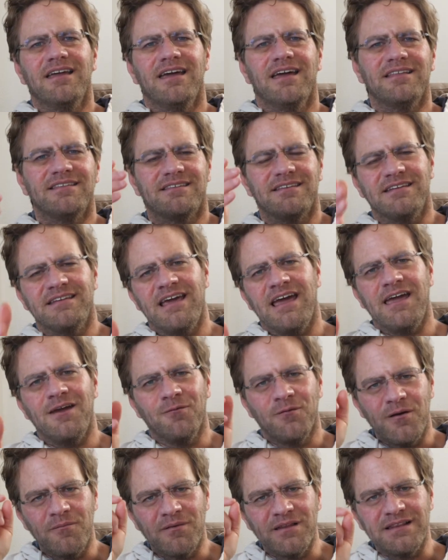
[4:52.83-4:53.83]
And today
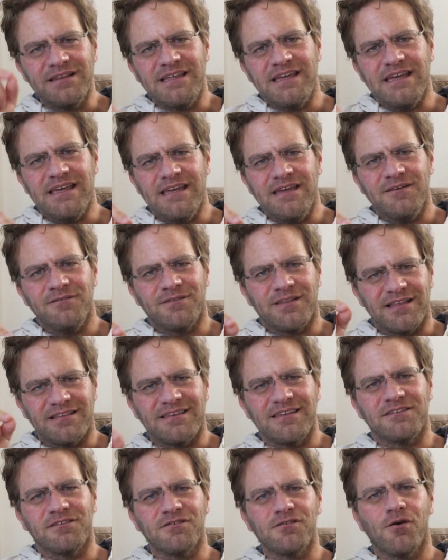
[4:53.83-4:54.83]
we believe that
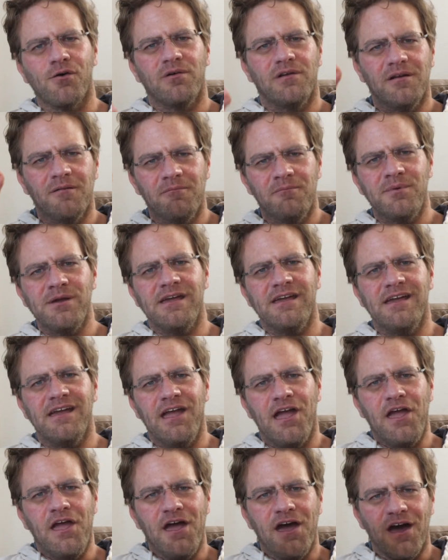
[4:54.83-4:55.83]
this is going to
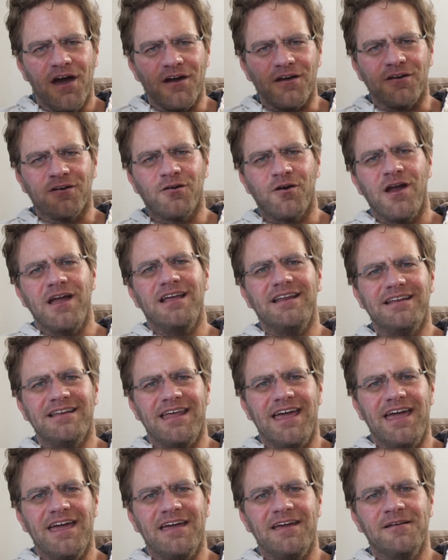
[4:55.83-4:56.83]
be a great
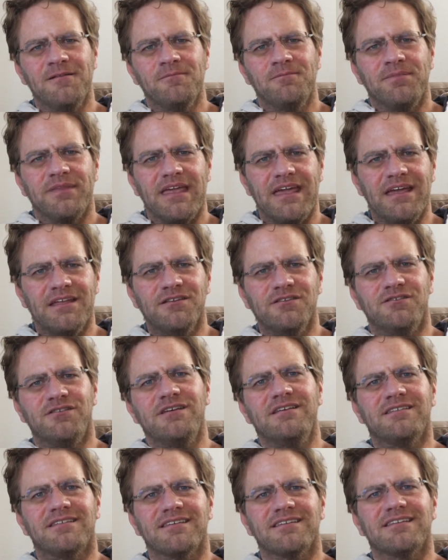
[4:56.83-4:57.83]
day in
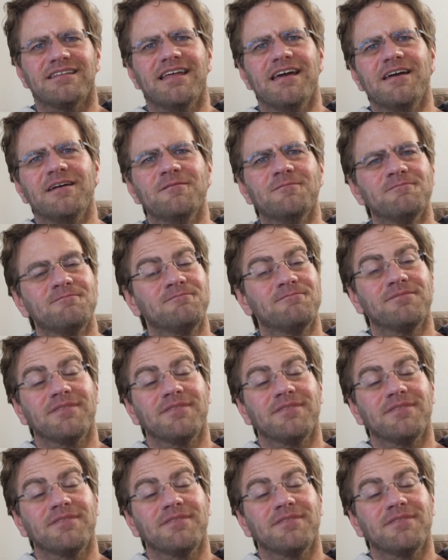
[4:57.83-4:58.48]
Jesus' name.